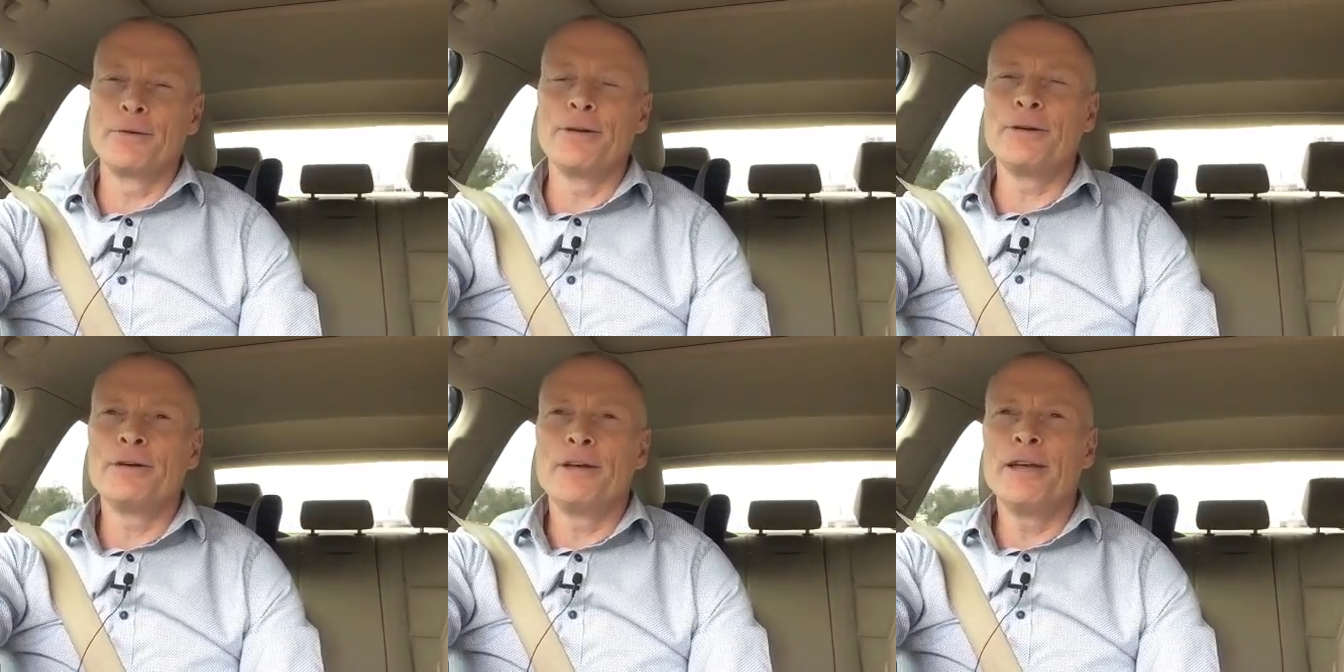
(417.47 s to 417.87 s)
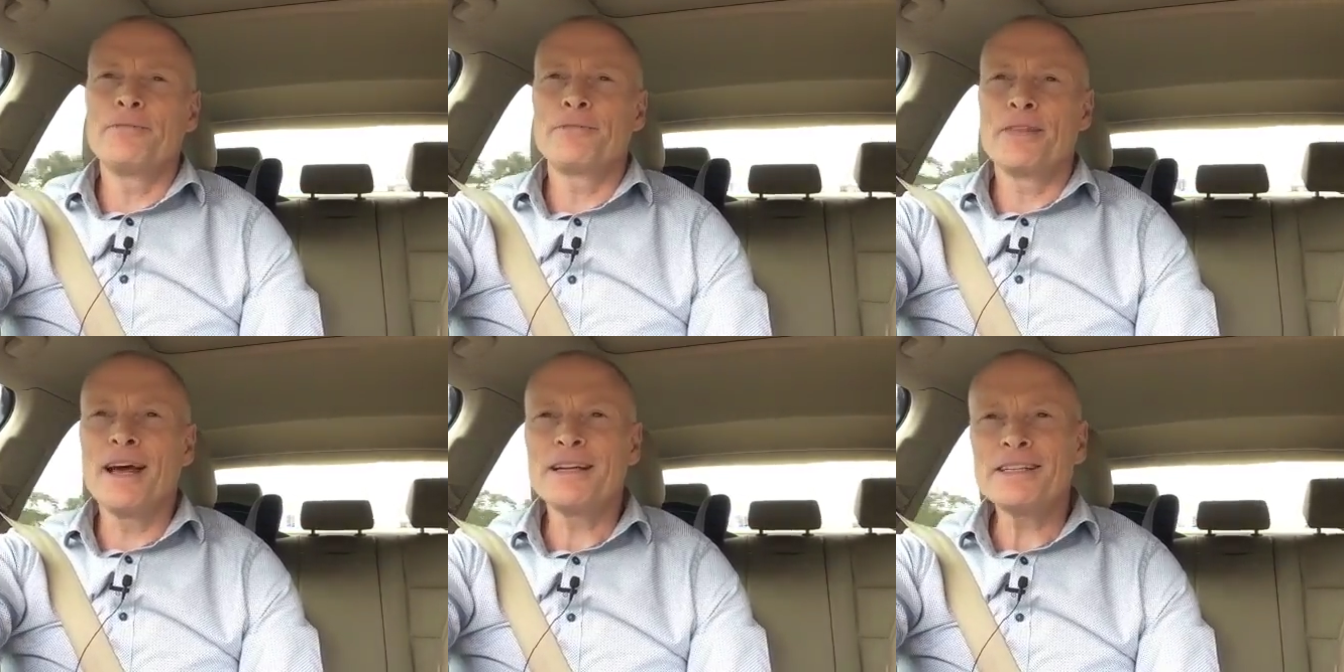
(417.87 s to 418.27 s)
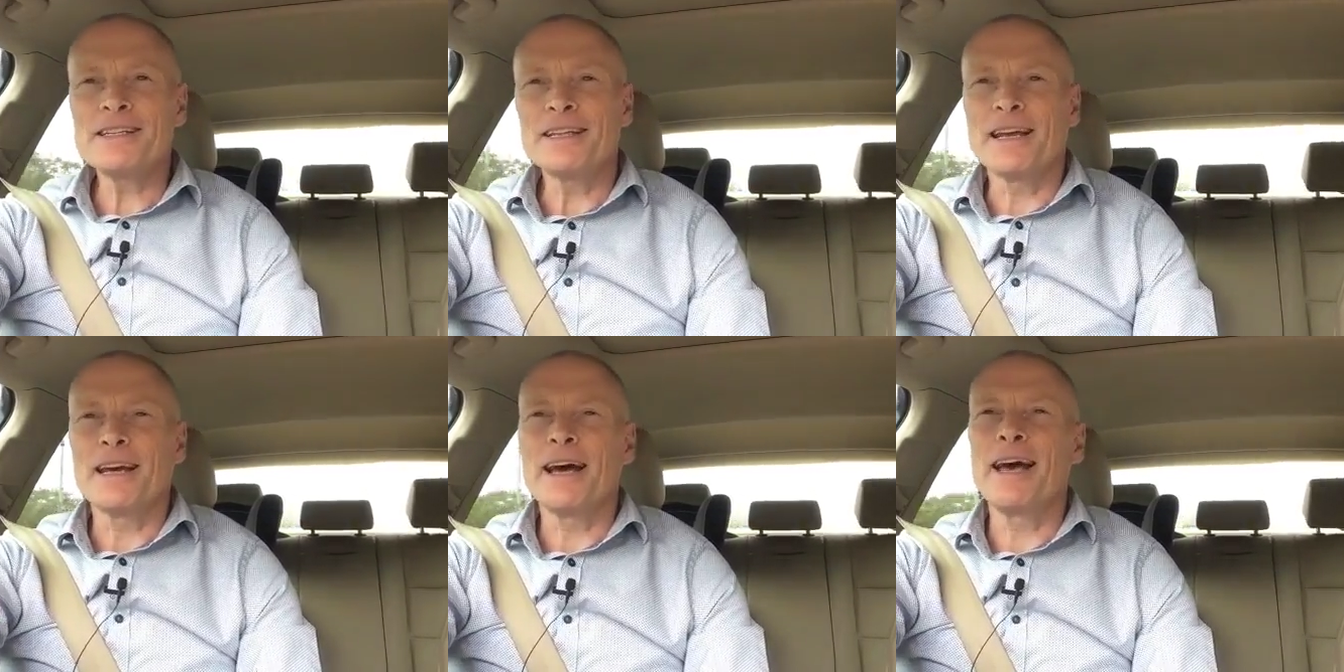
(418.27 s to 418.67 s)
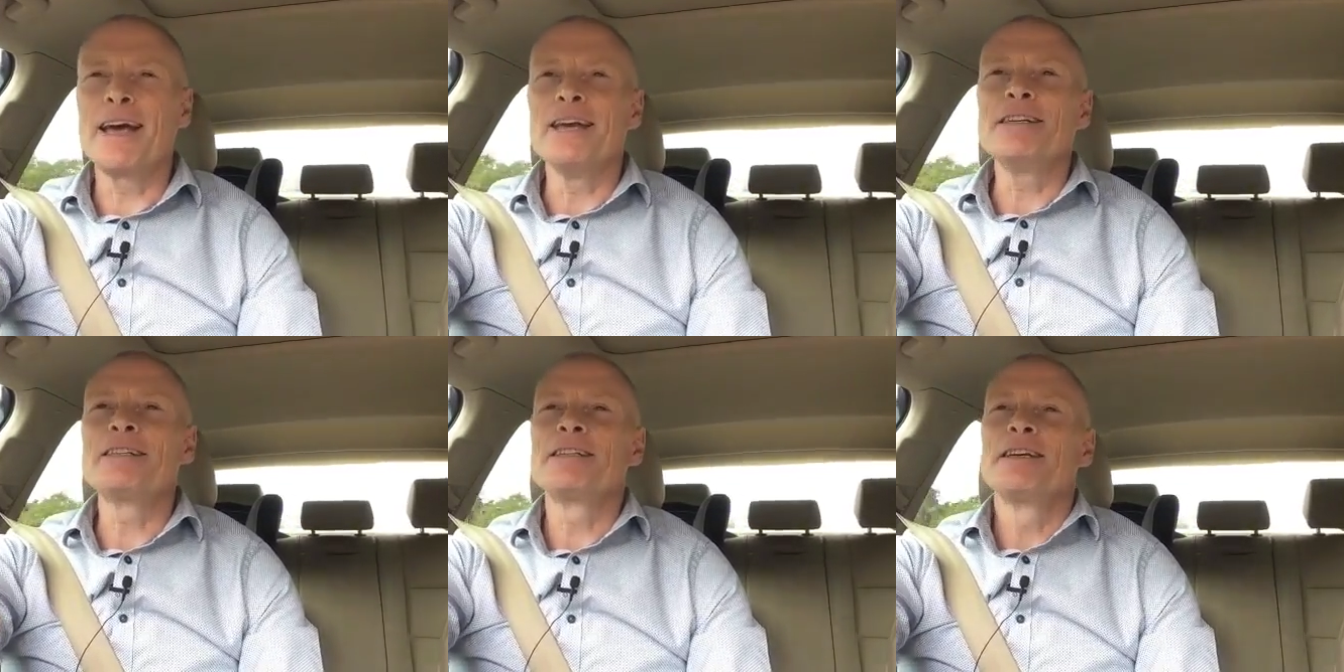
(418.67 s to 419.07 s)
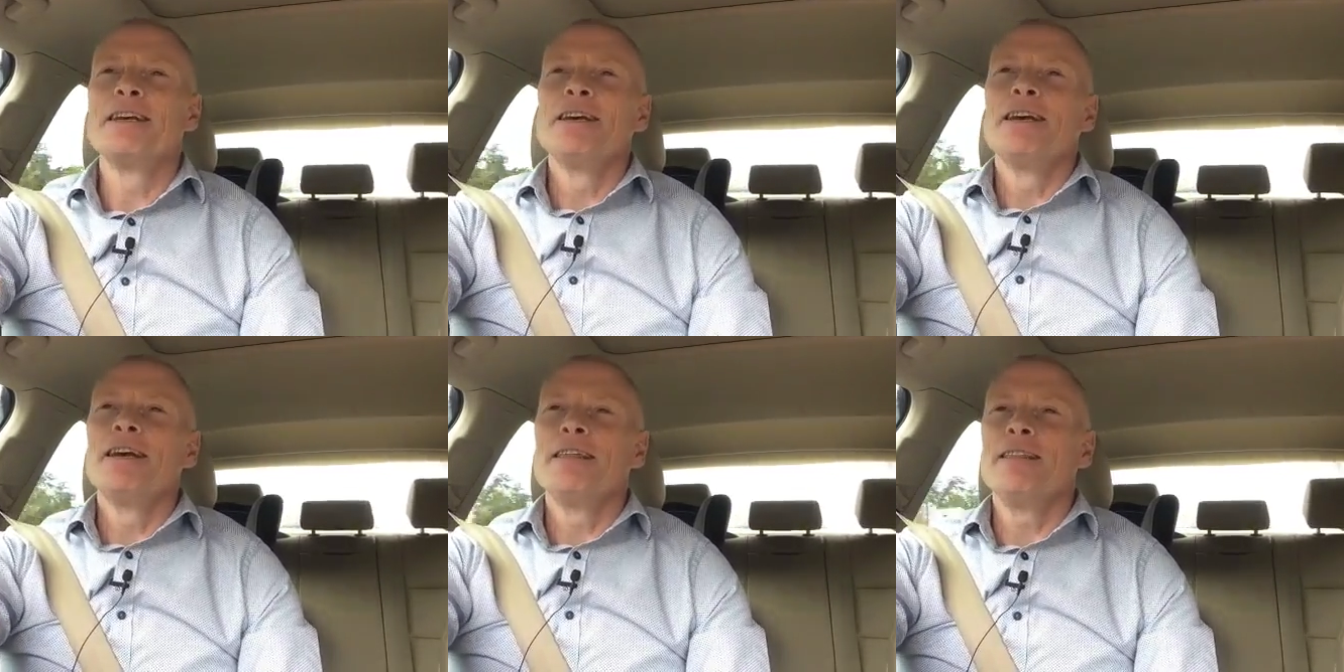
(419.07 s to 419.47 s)
If that's the case,
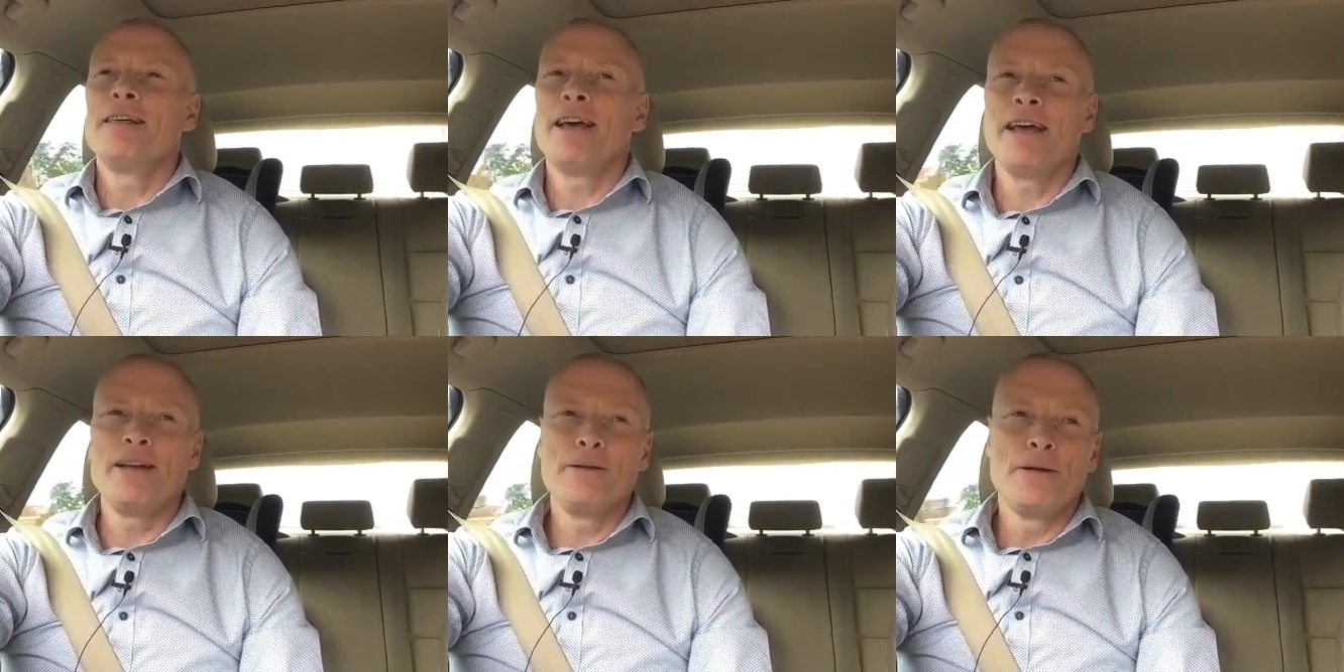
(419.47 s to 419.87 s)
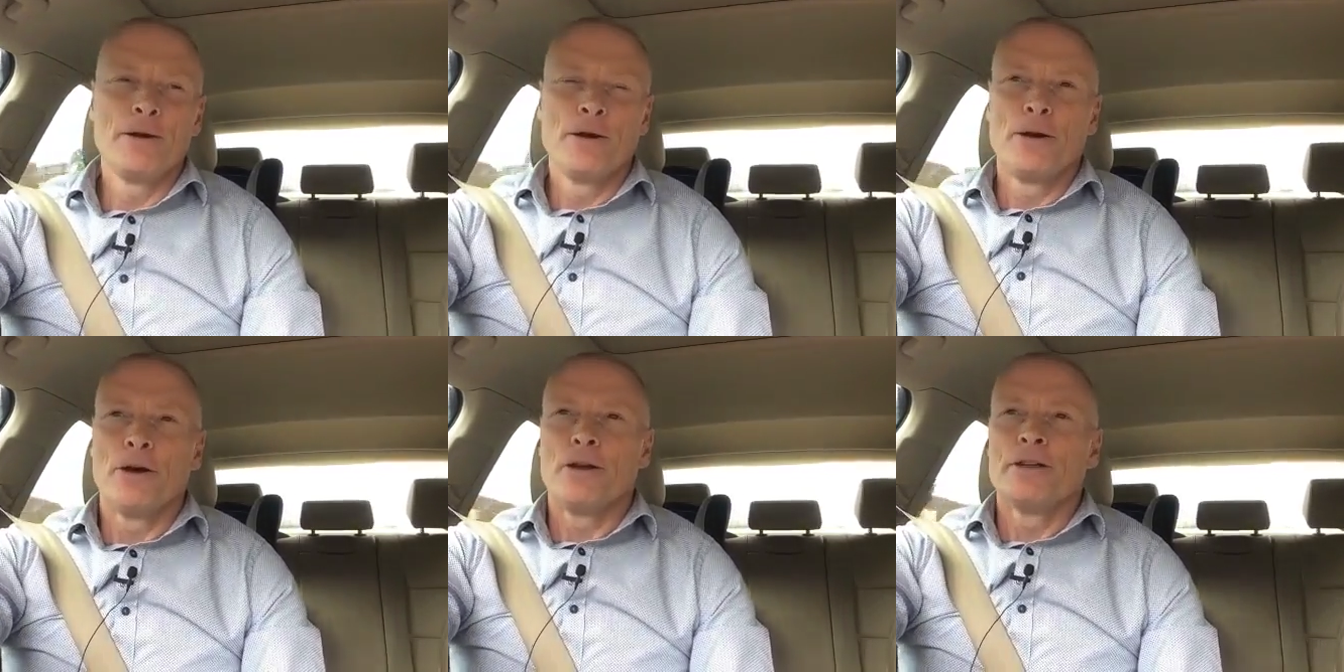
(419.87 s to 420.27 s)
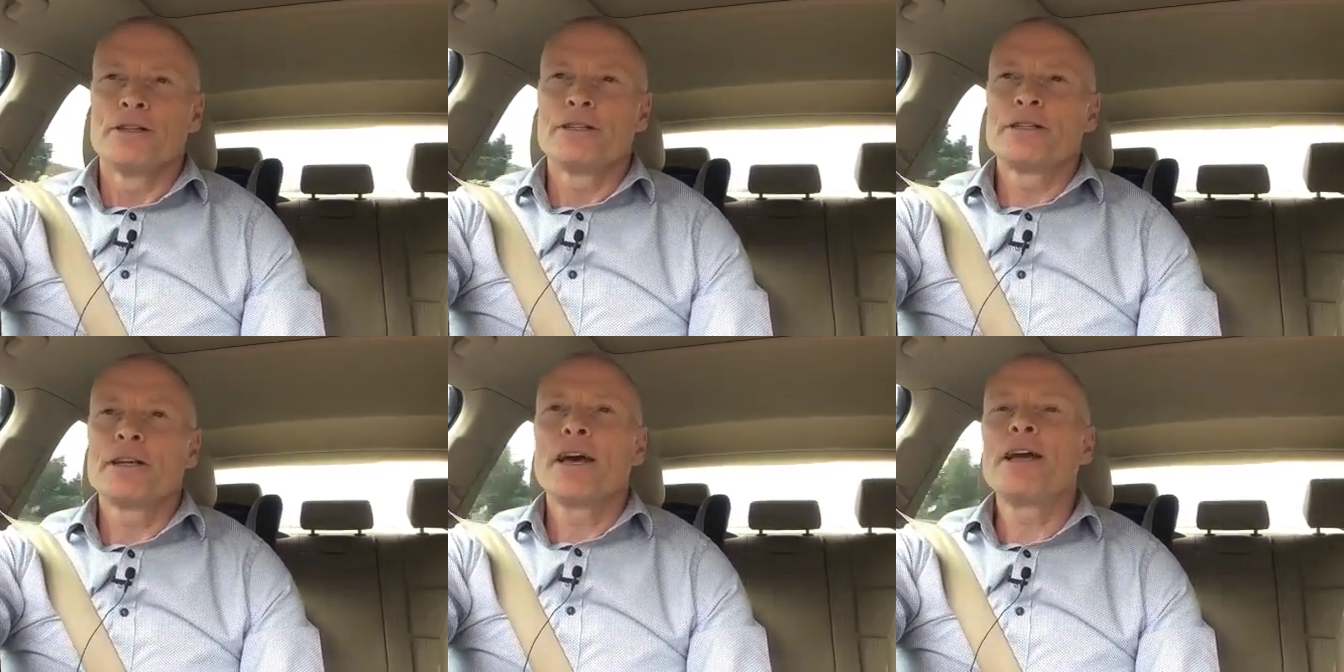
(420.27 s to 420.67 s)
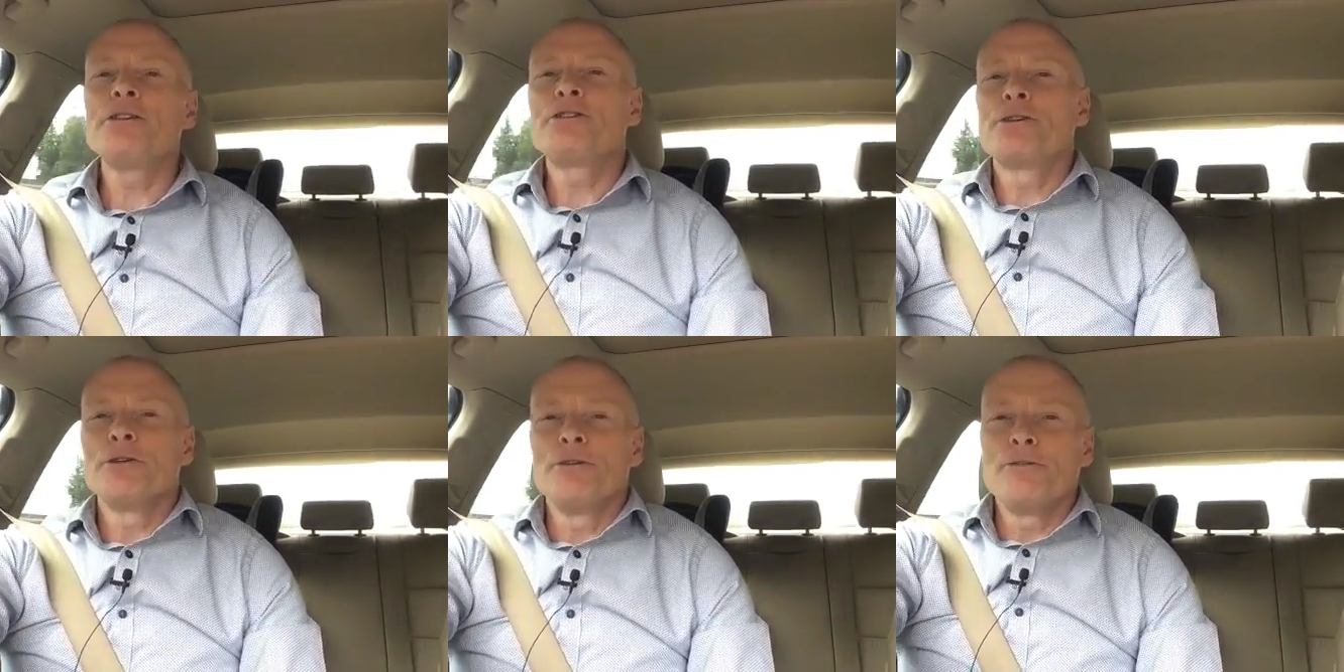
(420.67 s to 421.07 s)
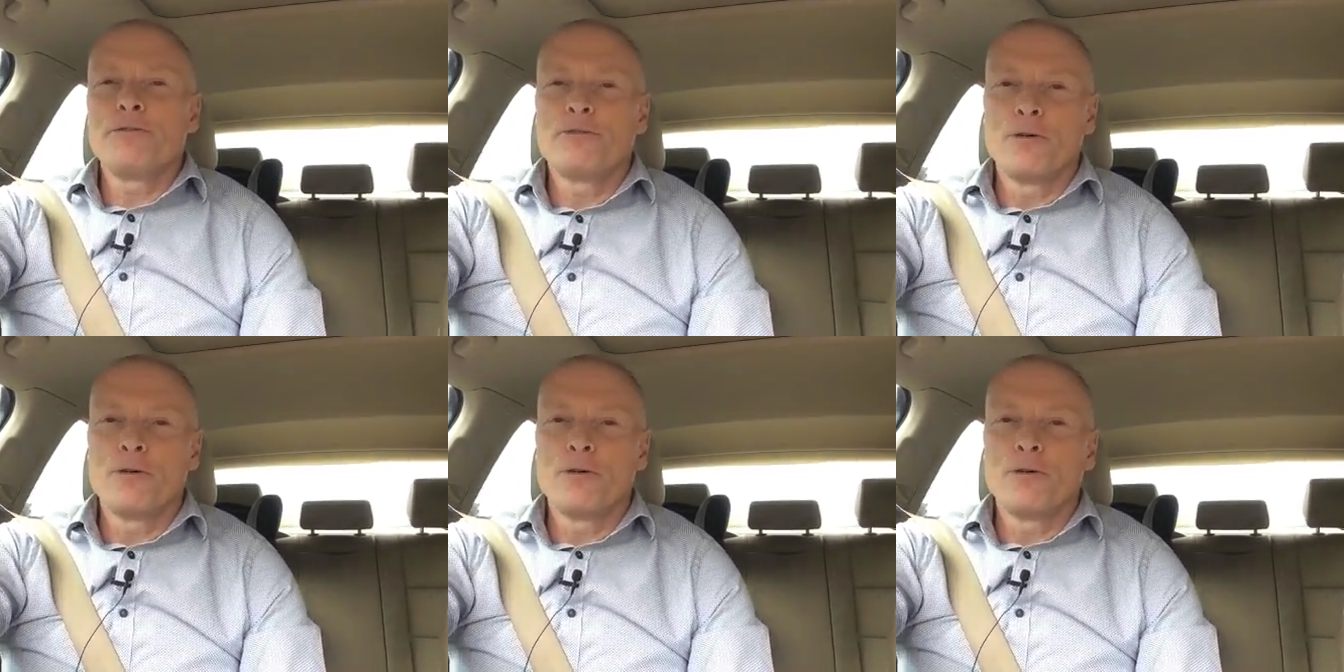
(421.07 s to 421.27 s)
then stay tuned